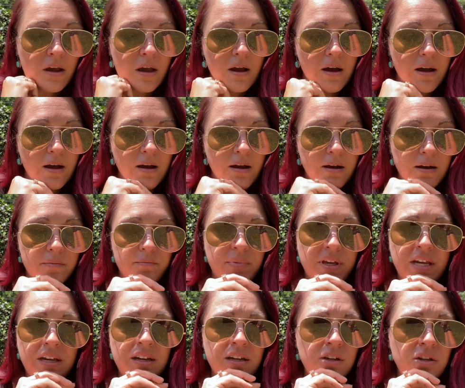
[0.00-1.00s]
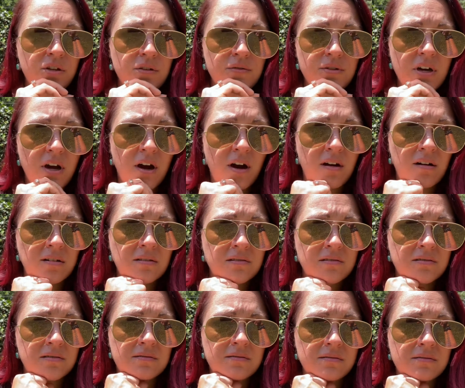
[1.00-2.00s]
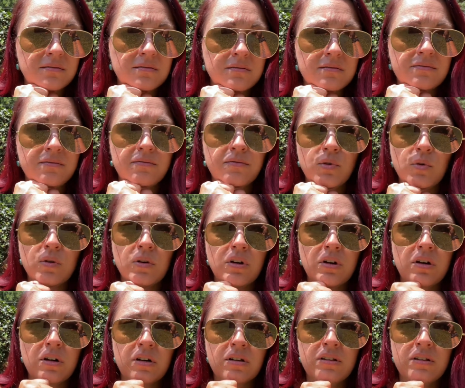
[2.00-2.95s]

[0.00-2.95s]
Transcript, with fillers: uh, being in Utah for